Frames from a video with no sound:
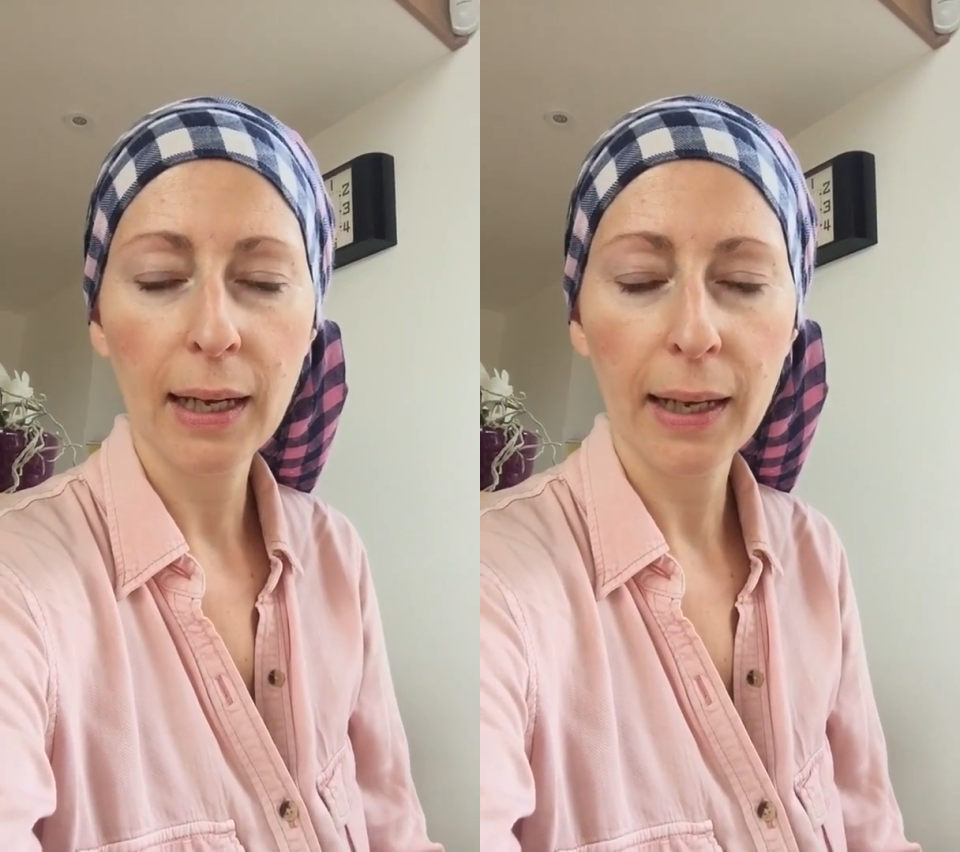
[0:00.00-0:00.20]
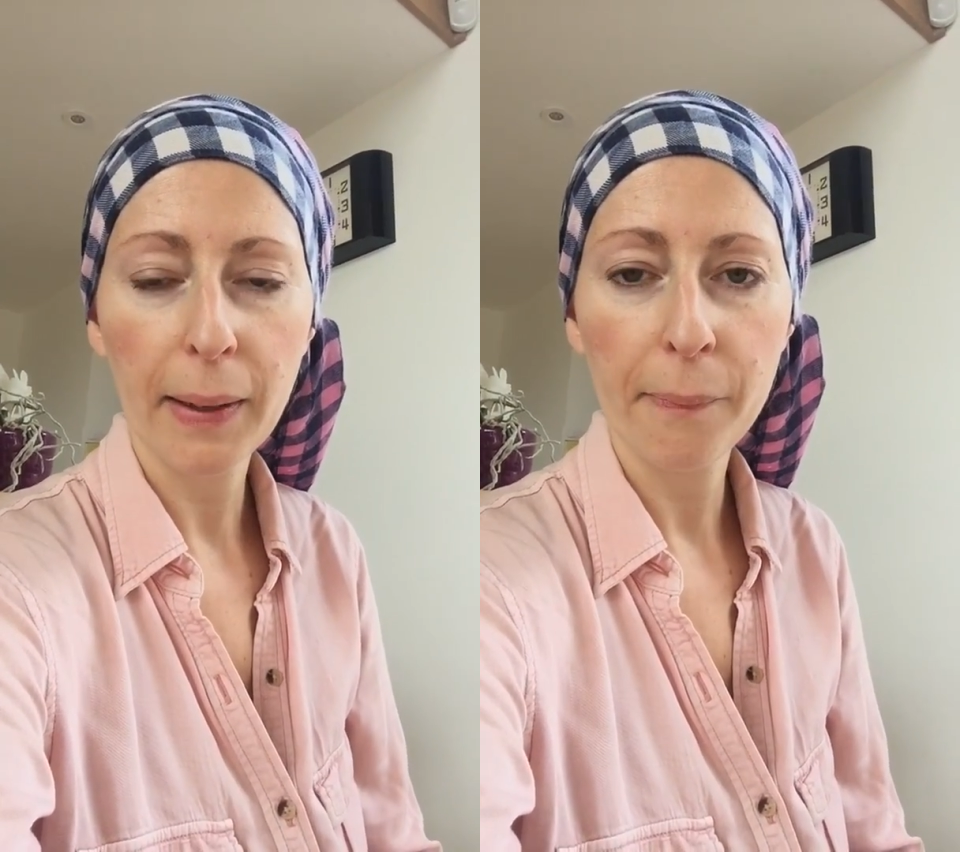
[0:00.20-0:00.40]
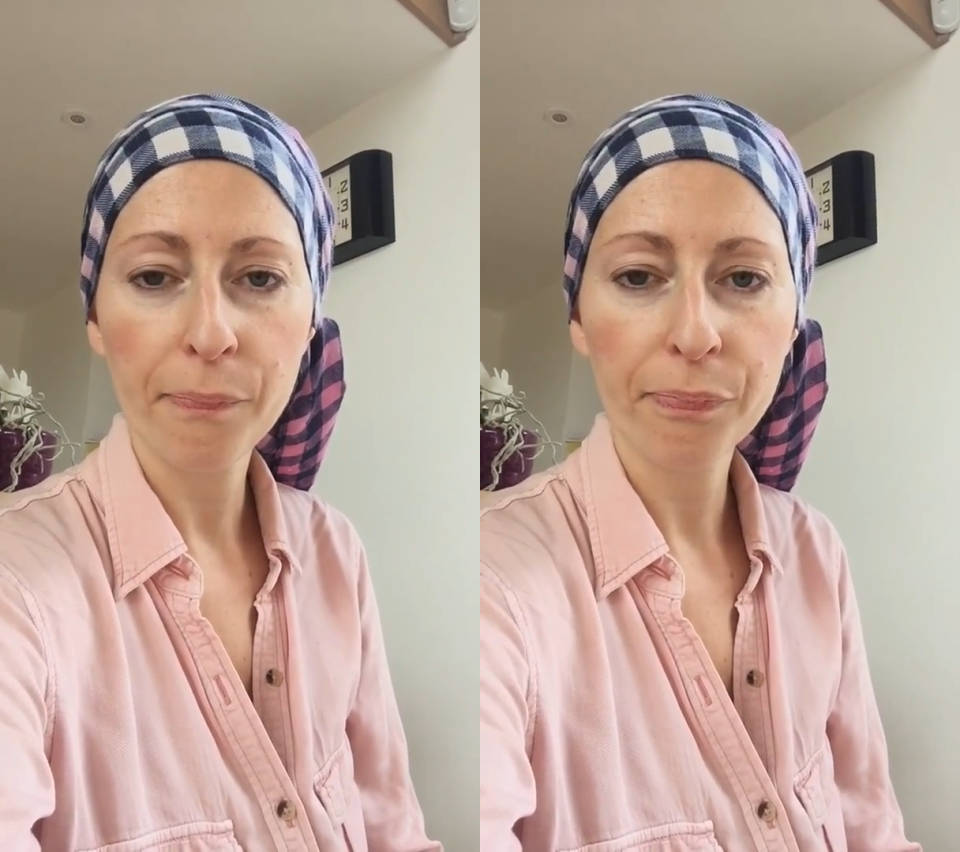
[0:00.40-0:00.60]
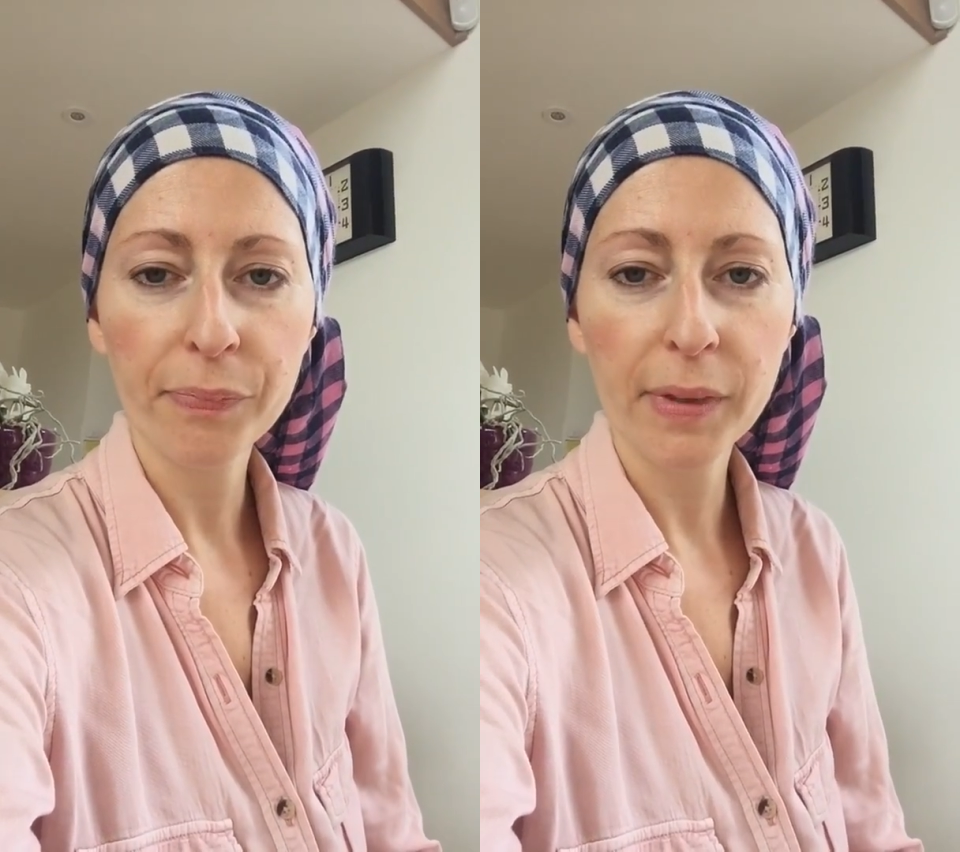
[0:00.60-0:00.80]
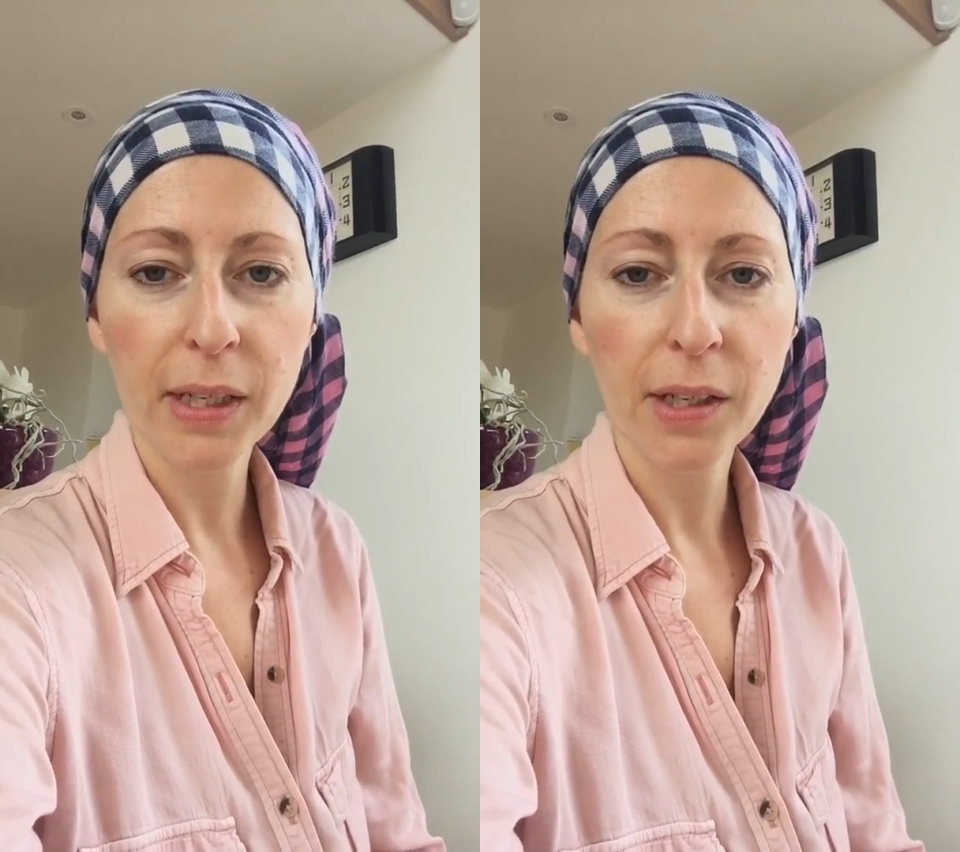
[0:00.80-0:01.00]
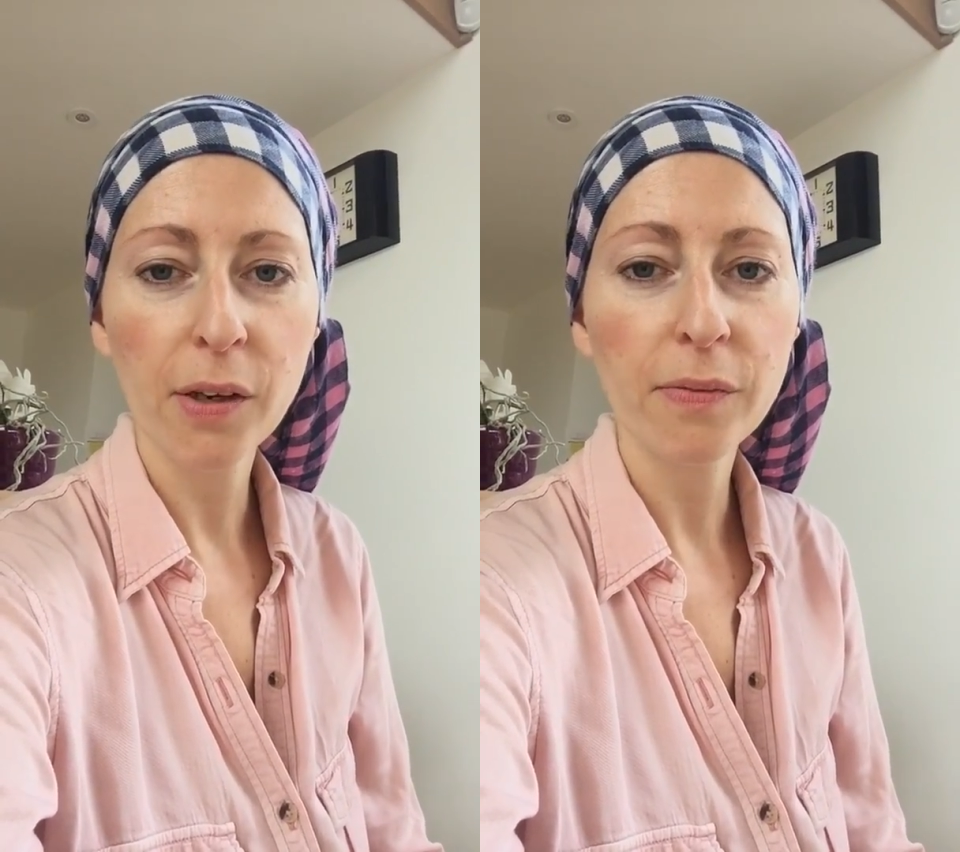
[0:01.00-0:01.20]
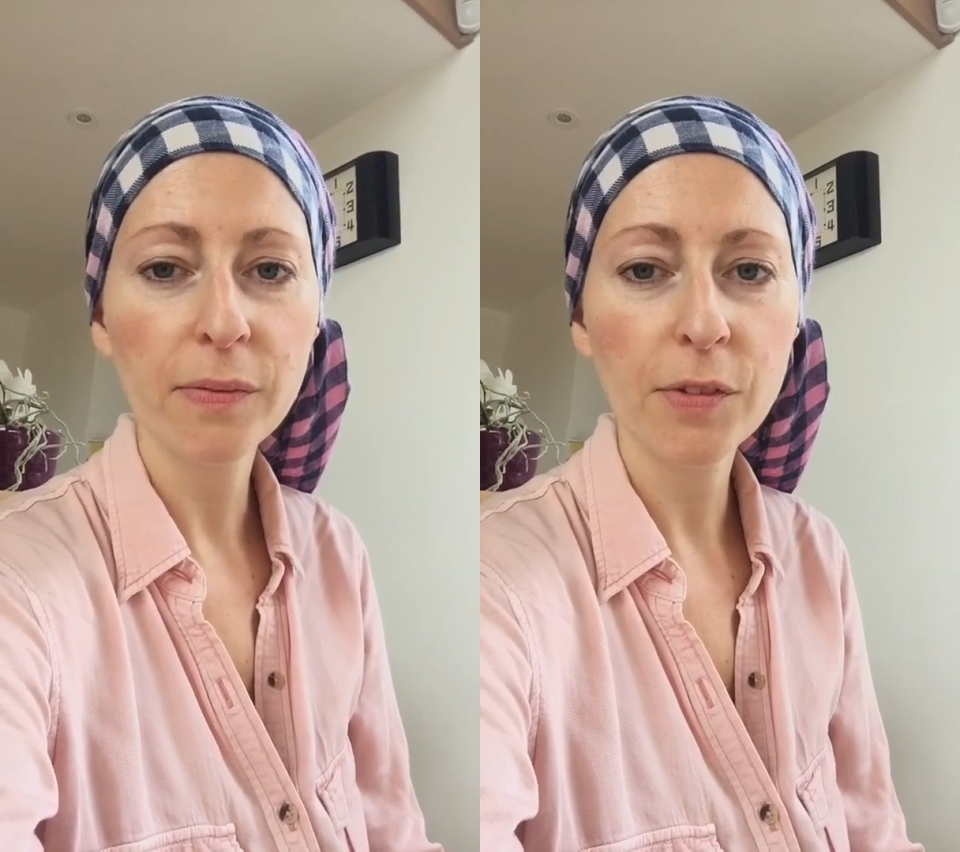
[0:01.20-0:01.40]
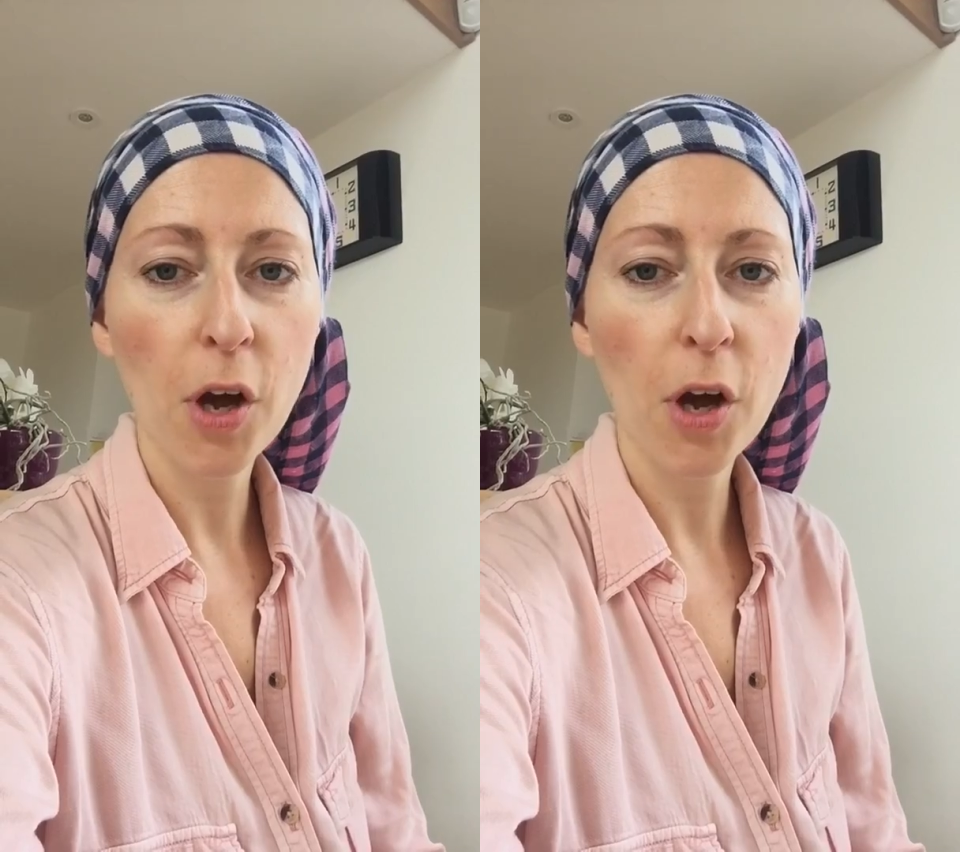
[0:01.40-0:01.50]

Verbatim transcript: um, you know,